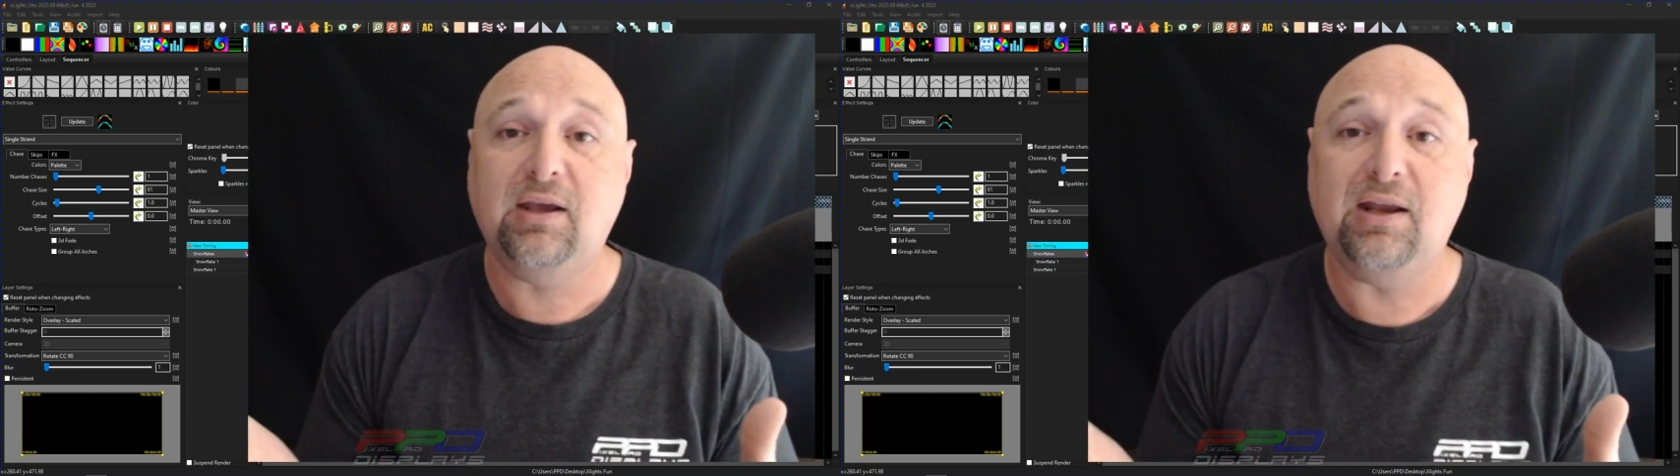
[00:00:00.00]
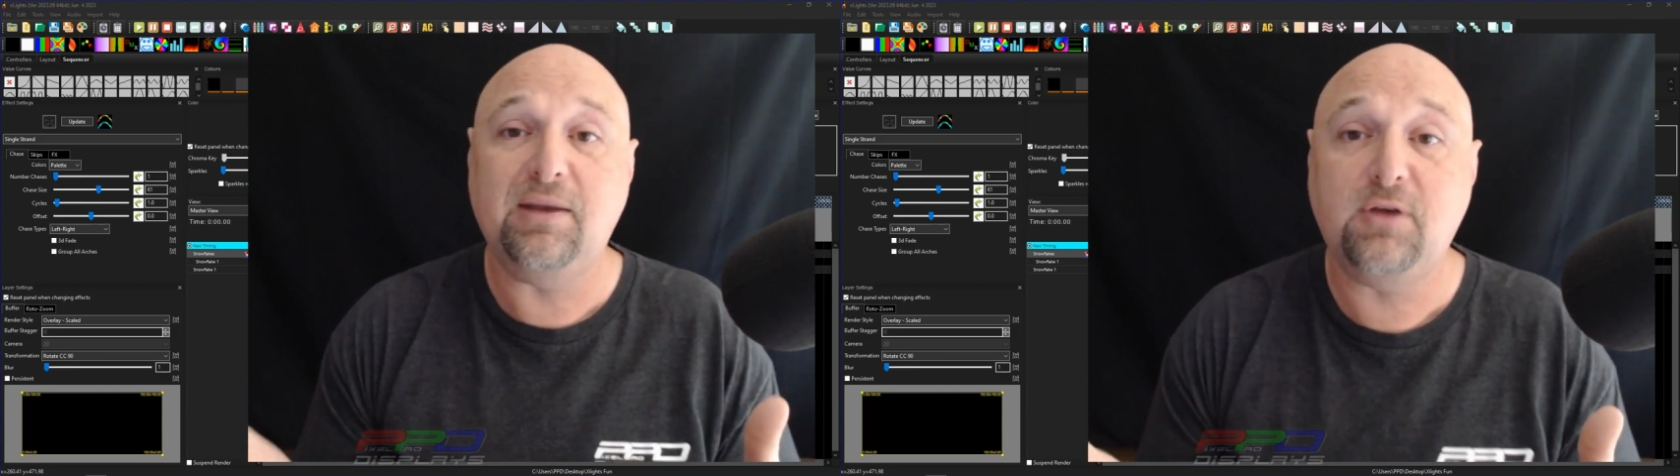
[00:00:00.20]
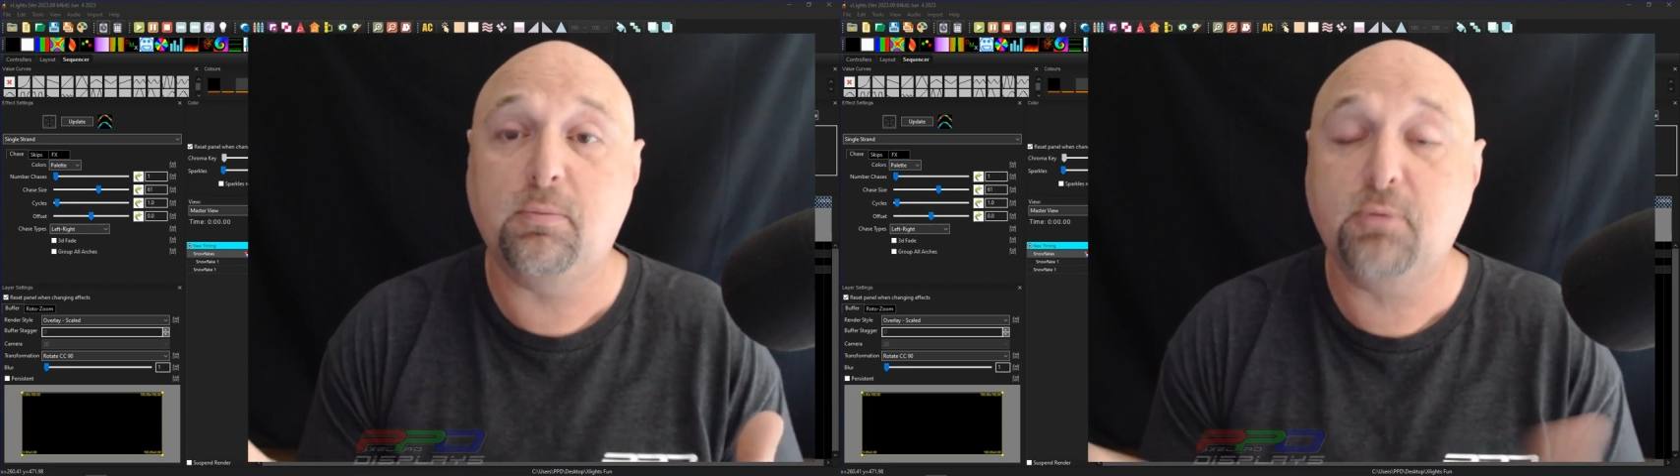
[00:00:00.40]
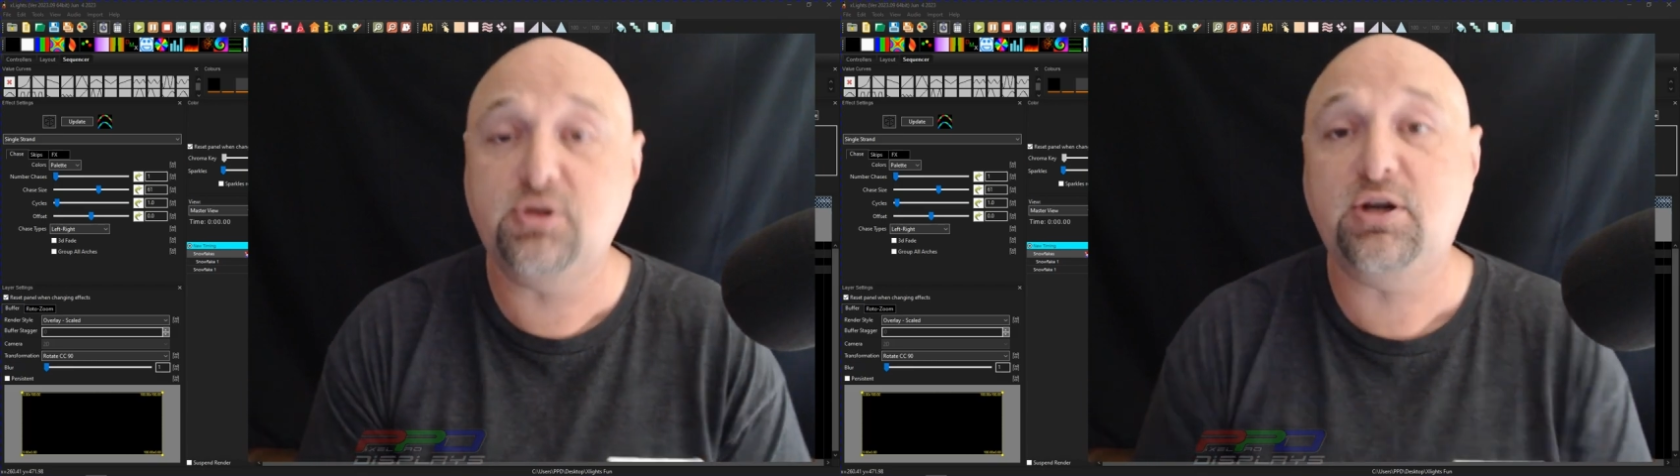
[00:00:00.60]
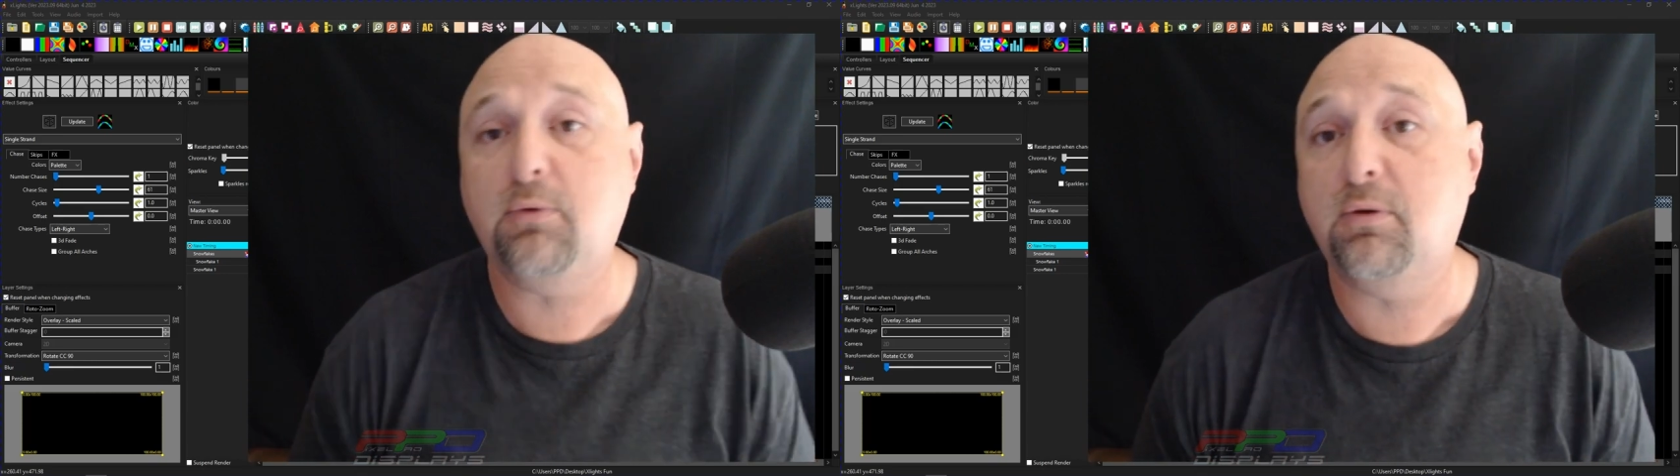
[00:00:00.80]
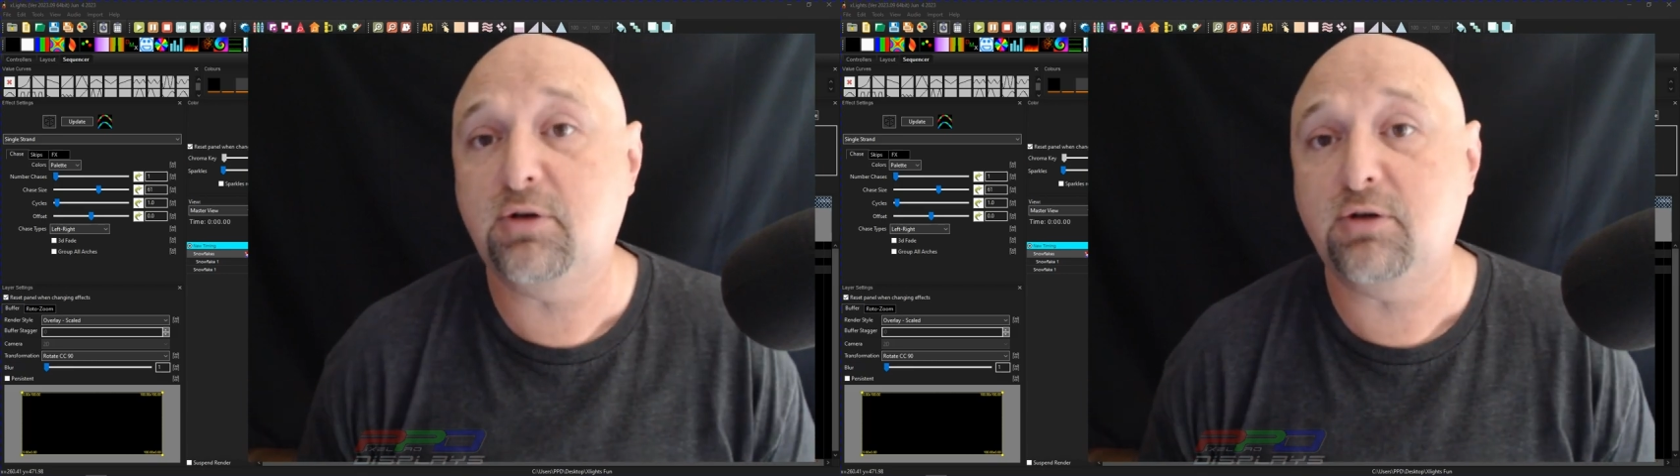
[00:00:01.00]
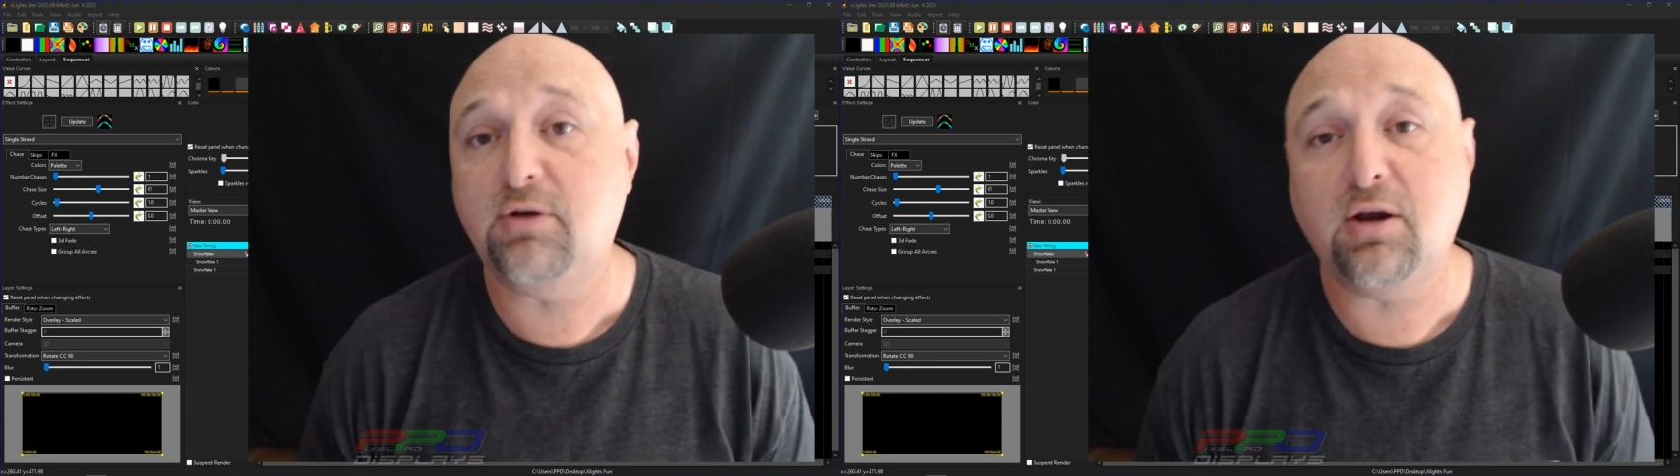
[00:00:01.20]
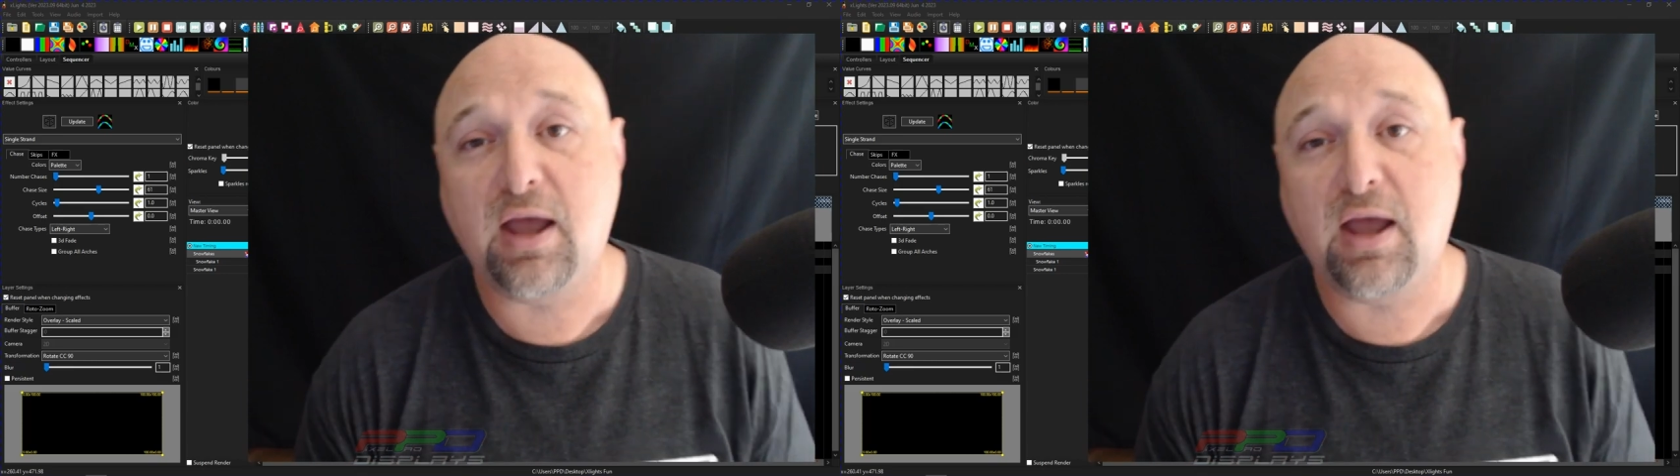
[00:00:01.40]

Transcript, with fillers: And if you appreciate what we do here